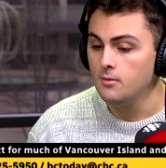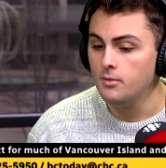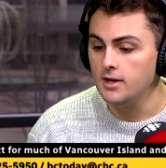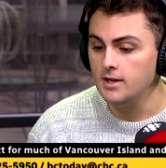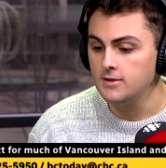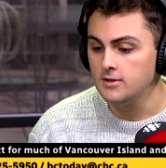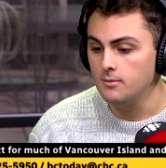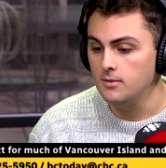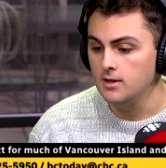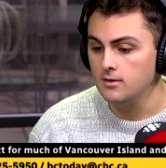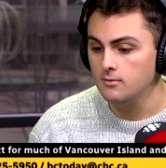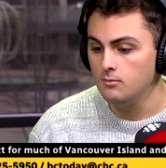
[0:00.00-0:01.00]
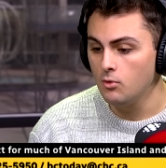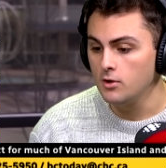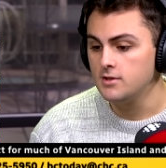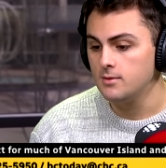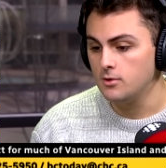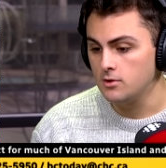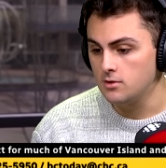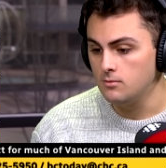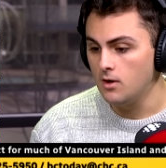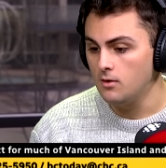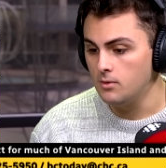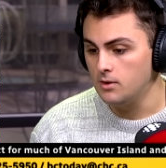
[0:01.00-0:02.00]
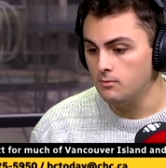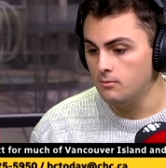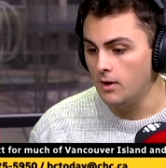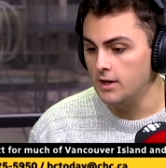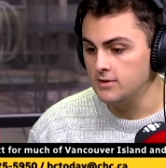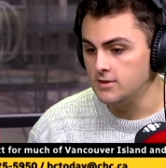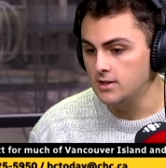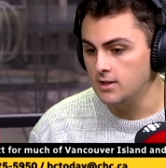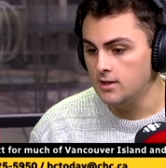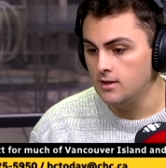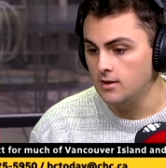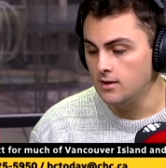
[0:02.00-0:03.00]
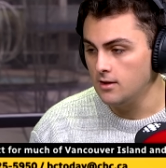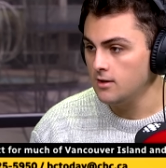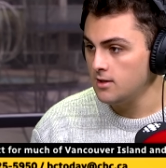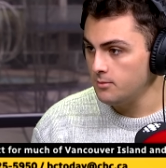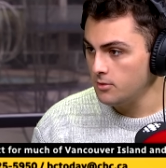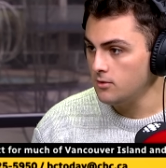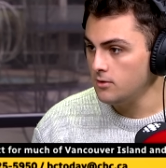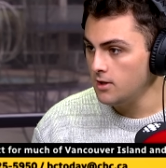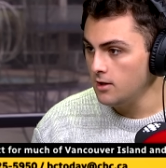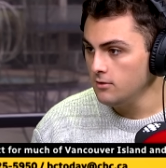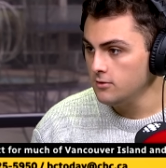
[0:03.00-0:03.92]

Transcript: but it's something more similar to what we might see in a, a typical year.